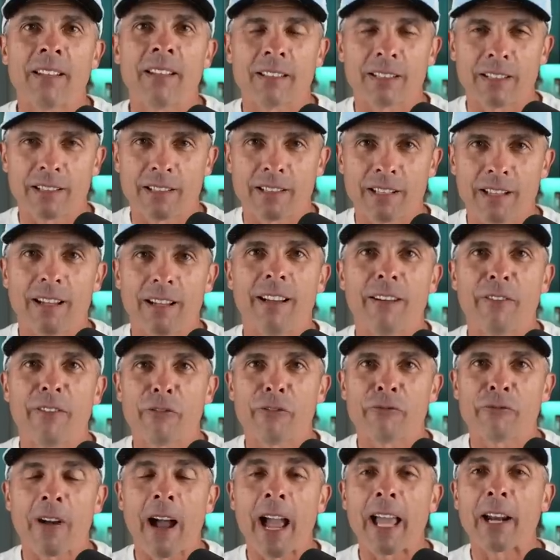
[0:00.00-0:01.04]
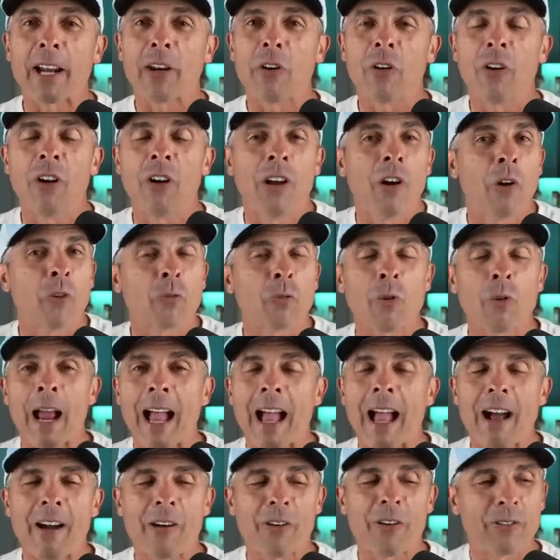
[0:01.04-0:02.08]
This is the final
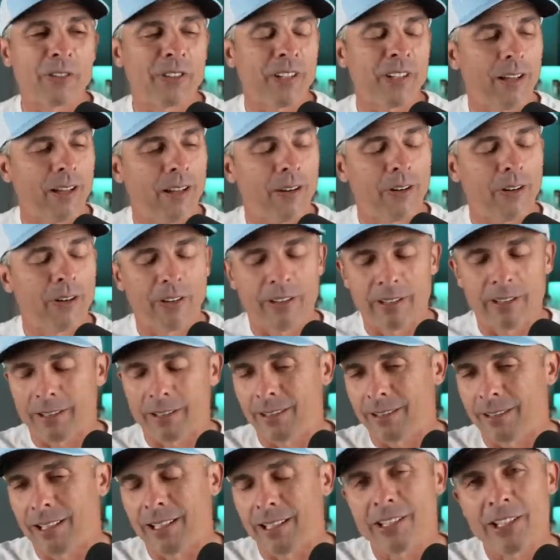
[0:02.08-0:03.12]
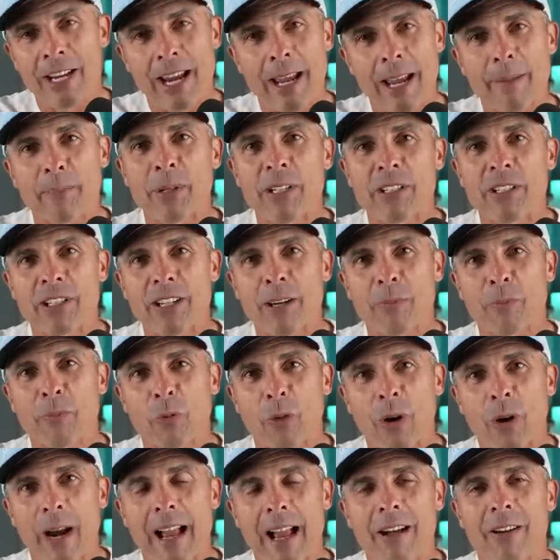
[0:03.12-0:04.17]
round, or this is the championship
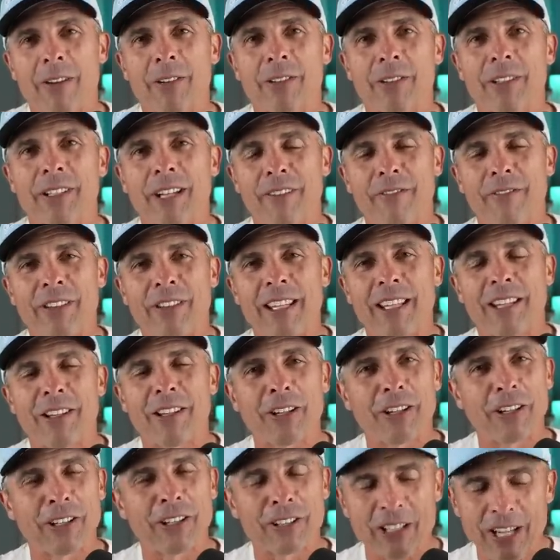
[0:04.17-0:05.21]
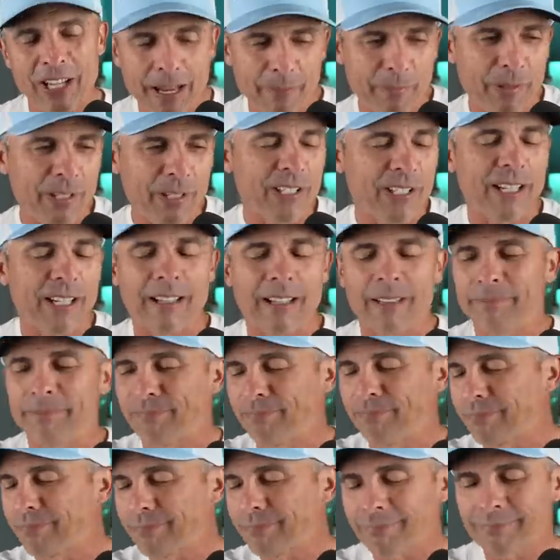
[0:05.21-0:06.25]
round of the Good Championship.
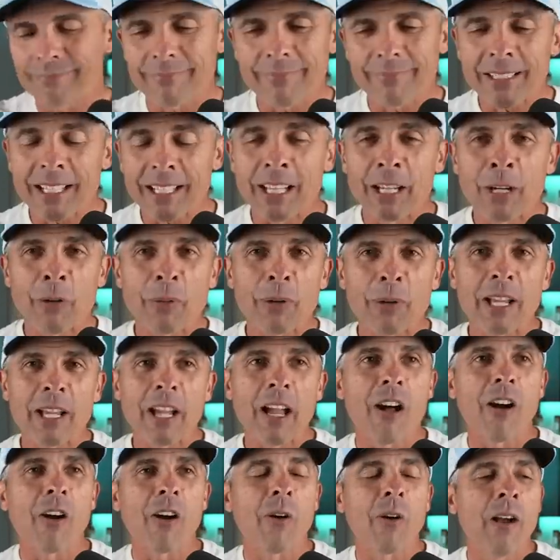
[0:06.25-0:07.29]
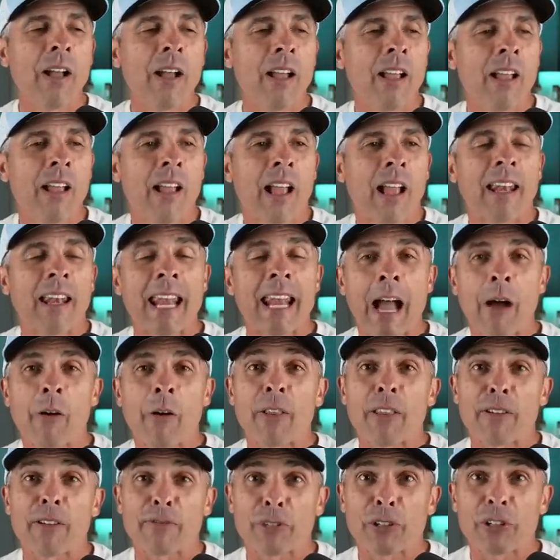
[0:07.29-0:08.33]
Here we go. Now
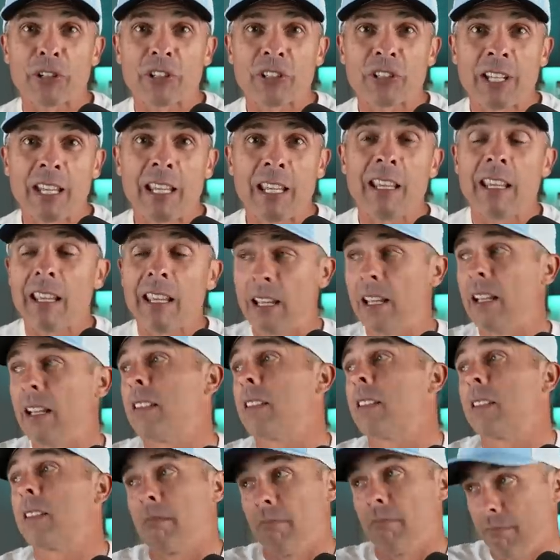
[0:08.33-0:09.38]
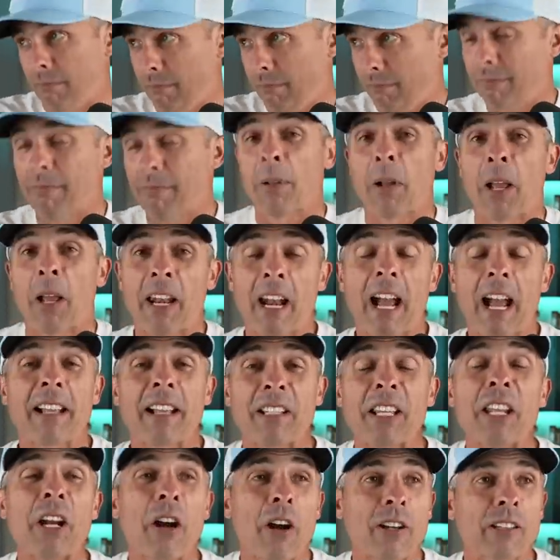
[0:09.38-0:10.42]
on the first tee is, and
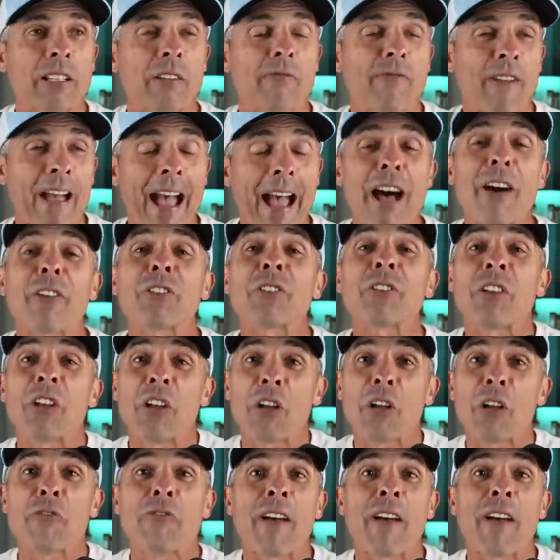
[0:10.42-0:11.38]
I, you know, I said, Val